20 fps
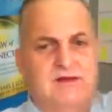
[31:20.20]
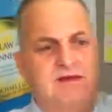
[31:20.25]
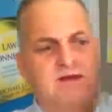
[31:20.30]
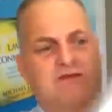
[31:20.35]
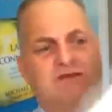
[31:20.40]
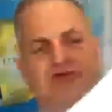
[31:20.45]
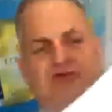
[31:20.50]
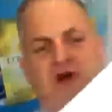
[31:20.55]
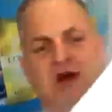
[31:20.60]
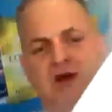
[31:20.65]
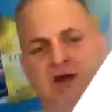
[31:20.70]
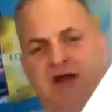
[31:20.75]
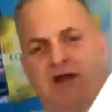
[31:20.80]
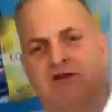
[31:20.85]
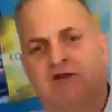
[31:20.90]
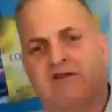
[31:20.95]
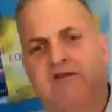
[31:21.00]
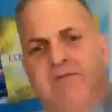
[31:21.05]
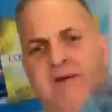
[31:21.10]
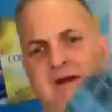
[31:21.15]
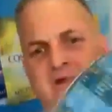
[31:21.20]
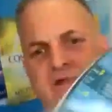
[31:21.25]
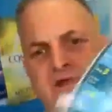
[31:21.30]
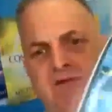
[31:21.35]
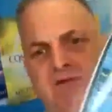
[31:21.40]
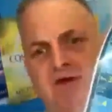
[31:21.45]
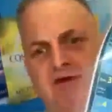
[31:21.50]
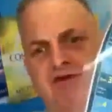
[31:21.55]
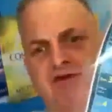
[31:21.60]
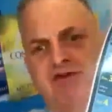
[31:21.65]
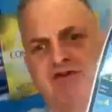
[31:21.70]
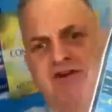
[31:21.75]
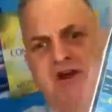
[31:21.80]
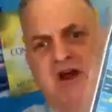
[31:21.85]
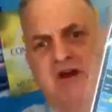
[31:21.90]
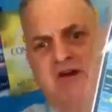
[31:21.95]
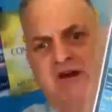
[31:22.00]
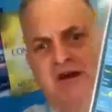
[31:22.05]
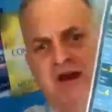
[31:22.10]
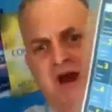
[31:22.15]
So, John, can you explain the emotion
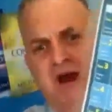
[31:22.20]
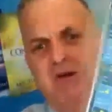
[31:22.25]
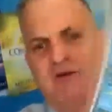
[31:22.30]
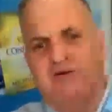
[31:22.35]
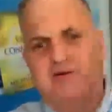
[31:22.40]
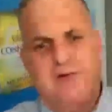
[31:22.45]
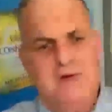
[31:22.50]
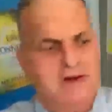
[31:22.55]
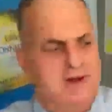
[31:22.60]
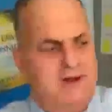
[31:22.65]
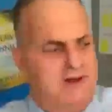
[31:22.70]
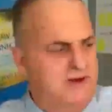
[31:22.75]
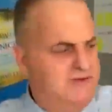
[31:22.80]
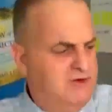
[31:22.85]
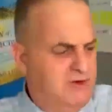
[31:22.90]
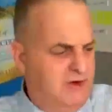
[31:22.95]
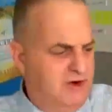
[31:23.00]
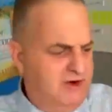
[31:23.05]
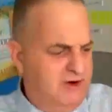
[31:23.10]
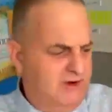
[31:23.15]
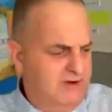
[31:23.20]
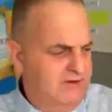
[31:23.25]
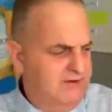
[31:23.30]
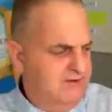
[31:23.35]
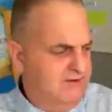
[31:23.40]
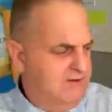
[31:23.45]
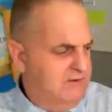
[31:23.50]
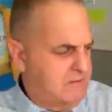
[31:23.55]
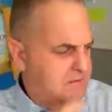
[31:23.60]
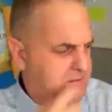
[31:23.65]
chart and how it's related to organs?